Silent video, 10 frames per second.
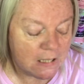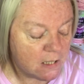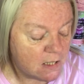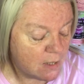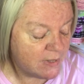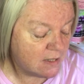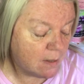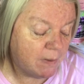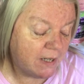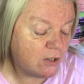So it's a
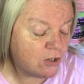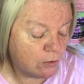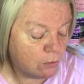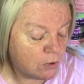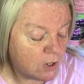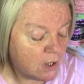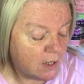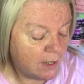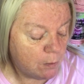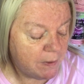double-edged sword.
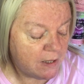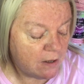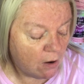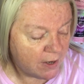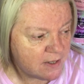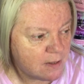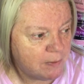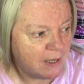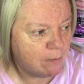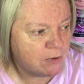It would be nice to
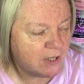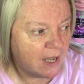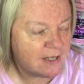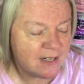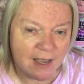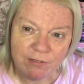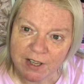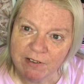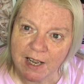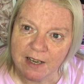be able to get down
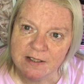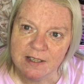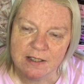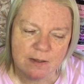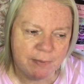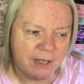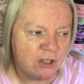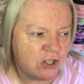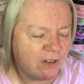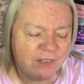there and access the
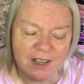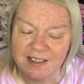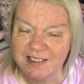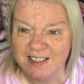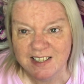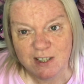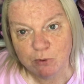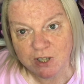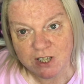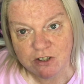beach, if that is indeed
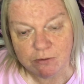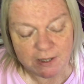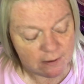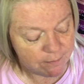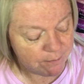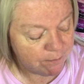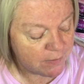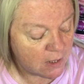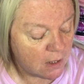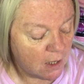what they're doing.
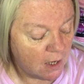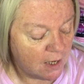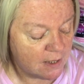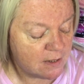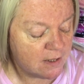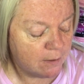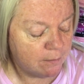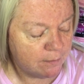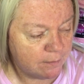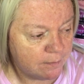
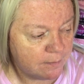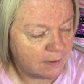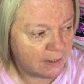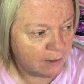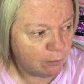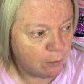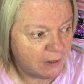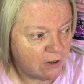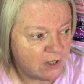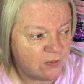And it will be
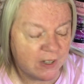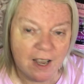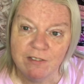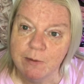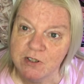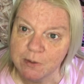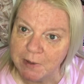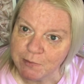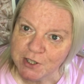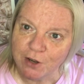nice for Gary, because he'll be
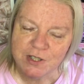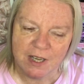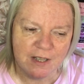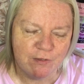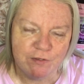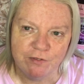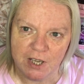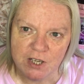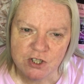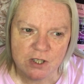able to go down there and
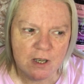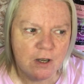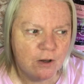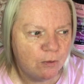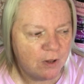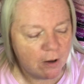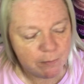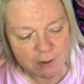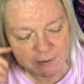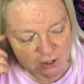fish. Although it'll
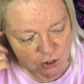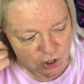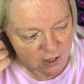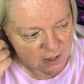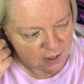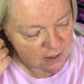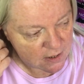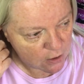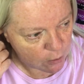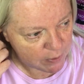be a bit congested, there's
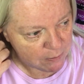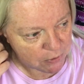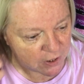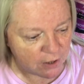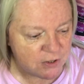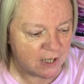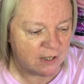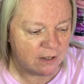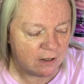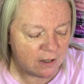a lot of people that go down
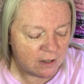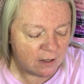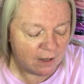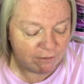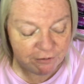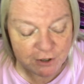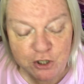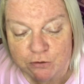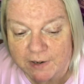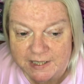there and fish
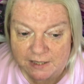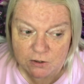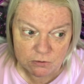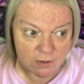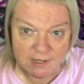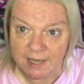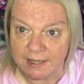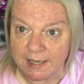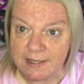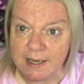already. God knows how they
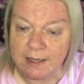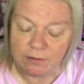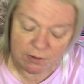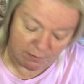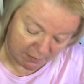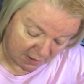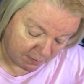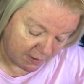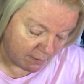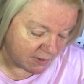get down. It must
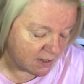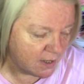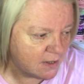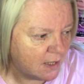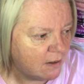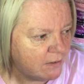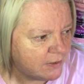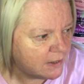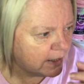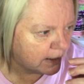be them take their life
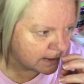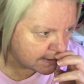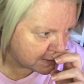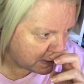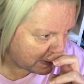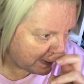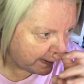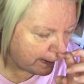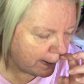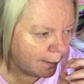in their hands.
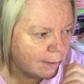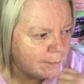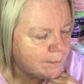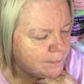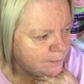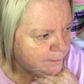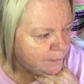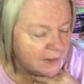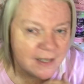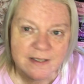
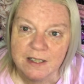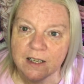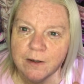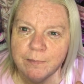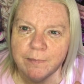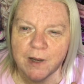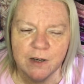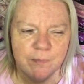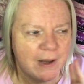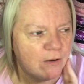But there's
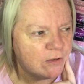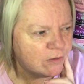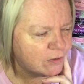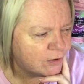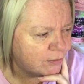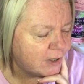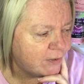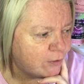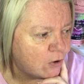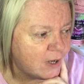about three or
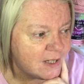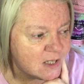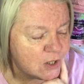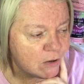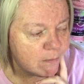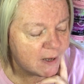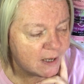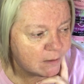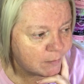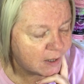four Eastern
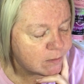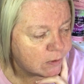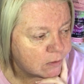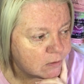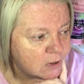European people